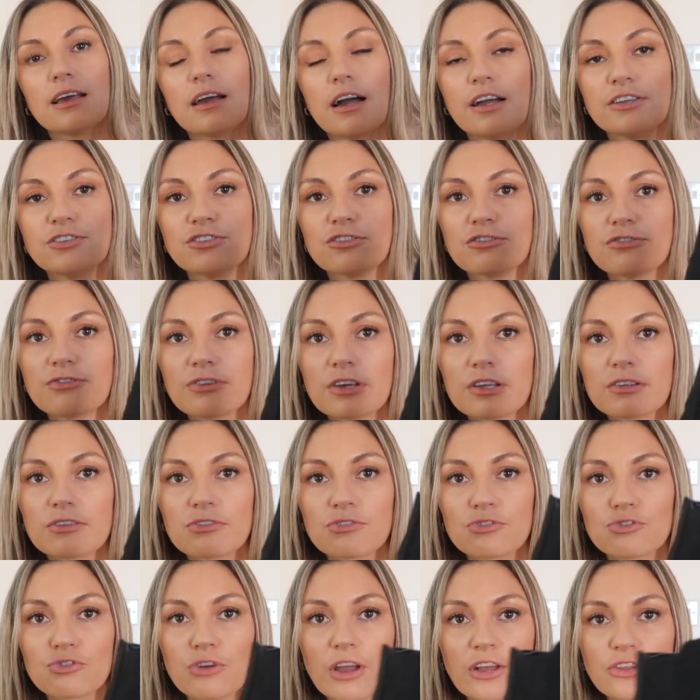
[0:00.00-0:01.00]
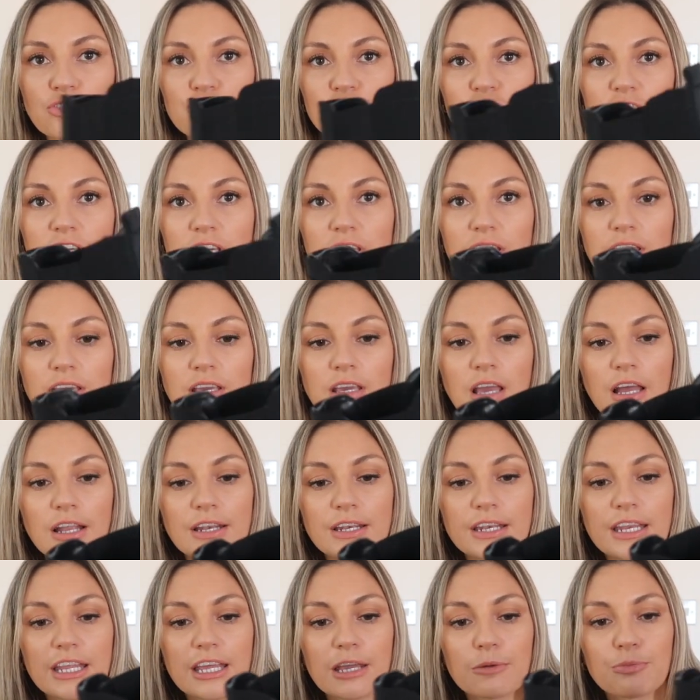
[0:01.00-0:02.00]
kind of stretchy
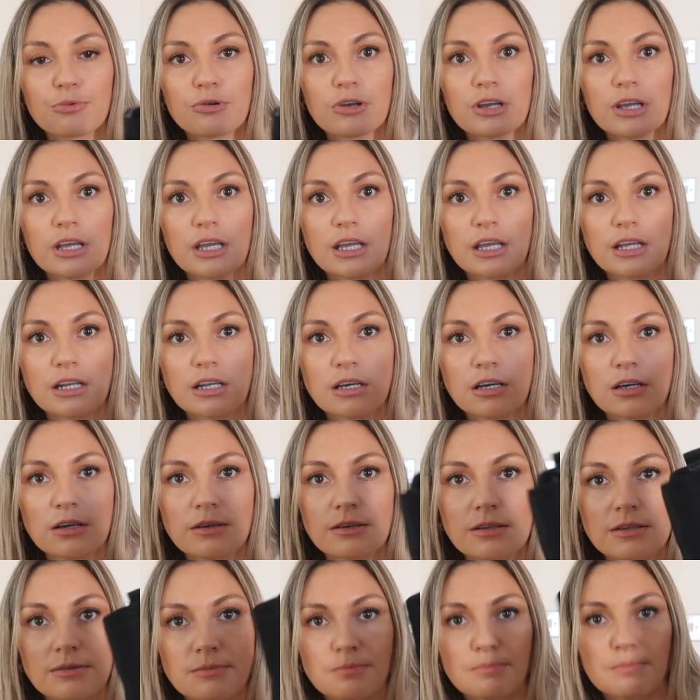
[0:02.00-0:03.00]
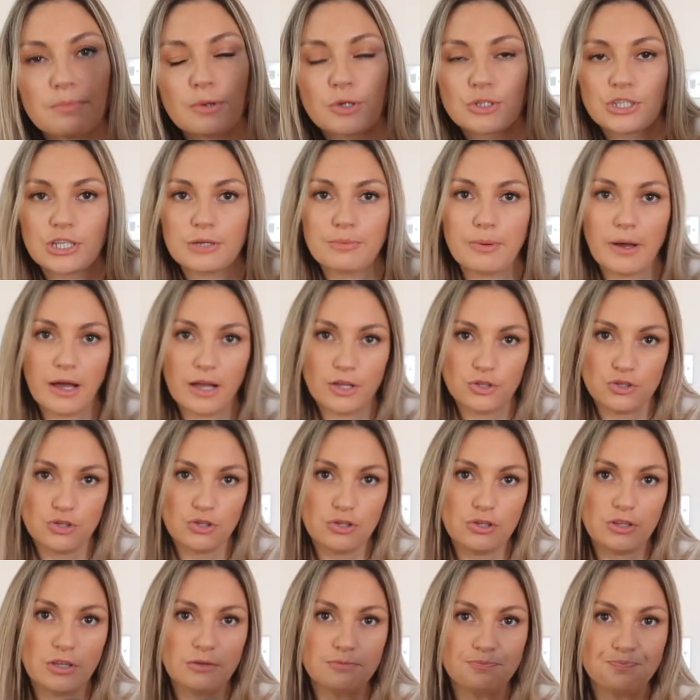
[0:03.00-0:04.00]
neoprene body part
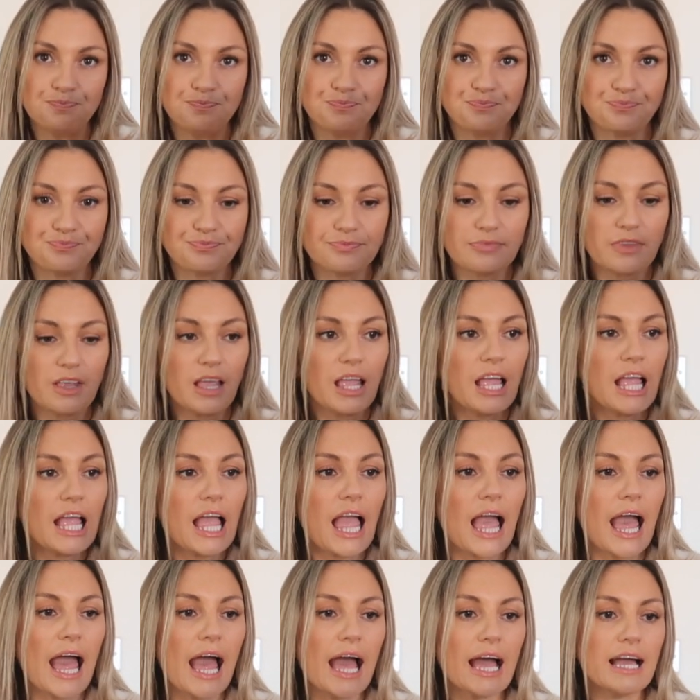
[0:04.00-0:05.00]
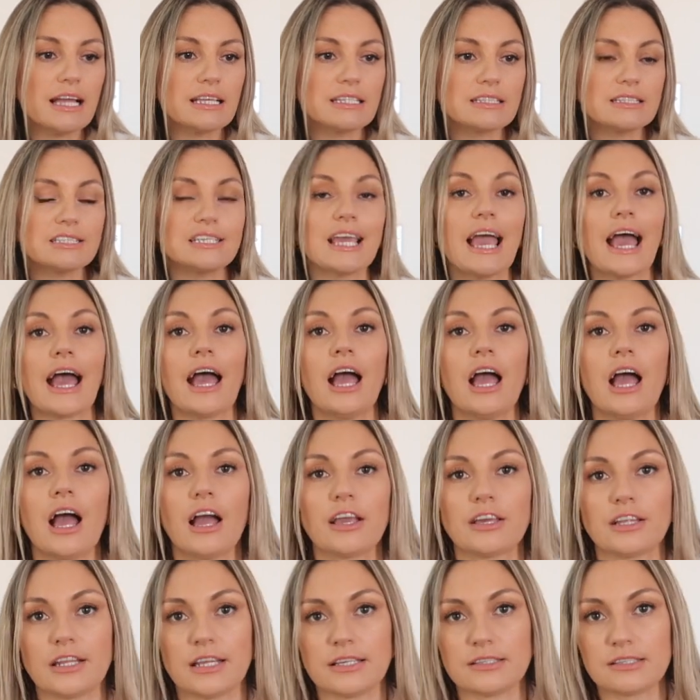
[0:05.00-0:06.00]
to them. And yeah,
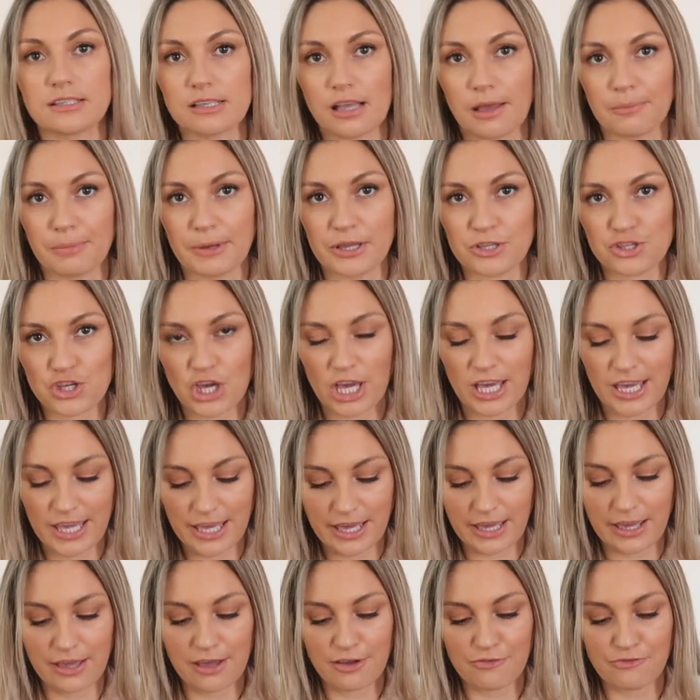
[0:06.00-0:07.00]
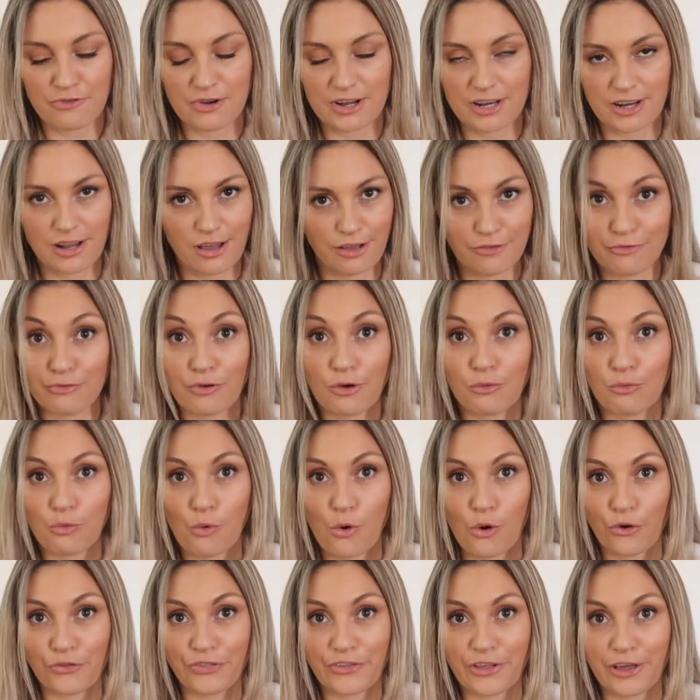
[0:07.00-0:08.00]
I'm gonna insert a picture here of when I've
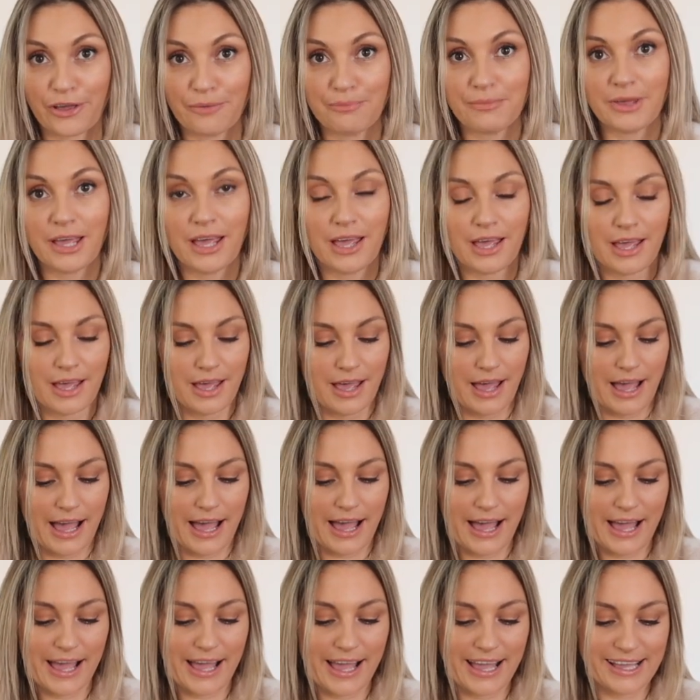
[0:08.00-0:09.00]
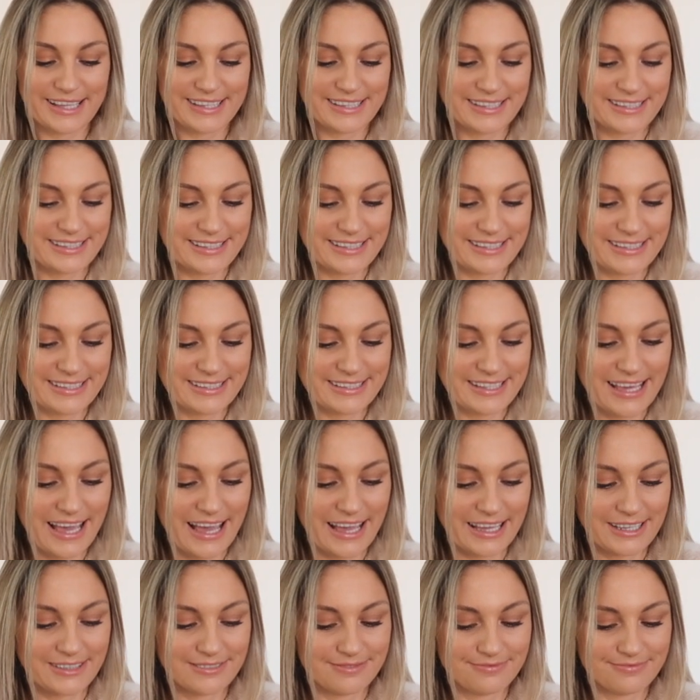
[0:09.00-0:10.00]
worn them. And
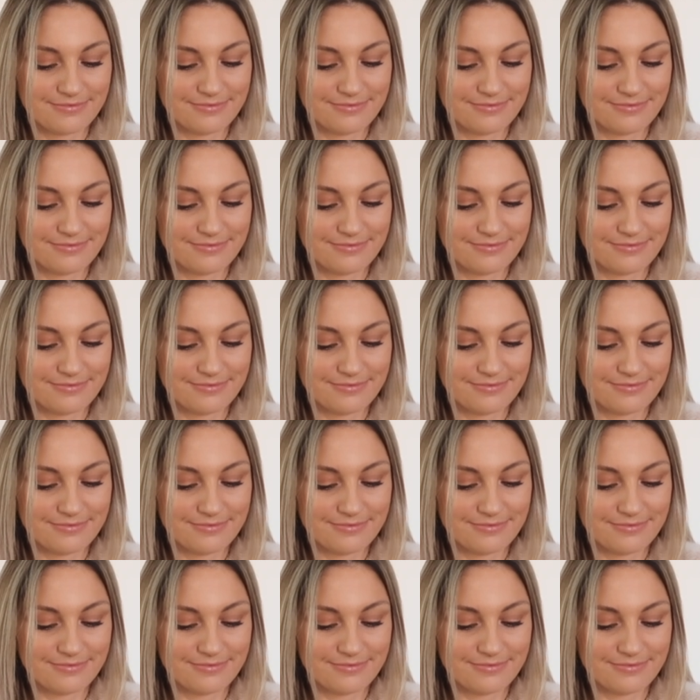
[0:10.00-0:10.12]
yeah,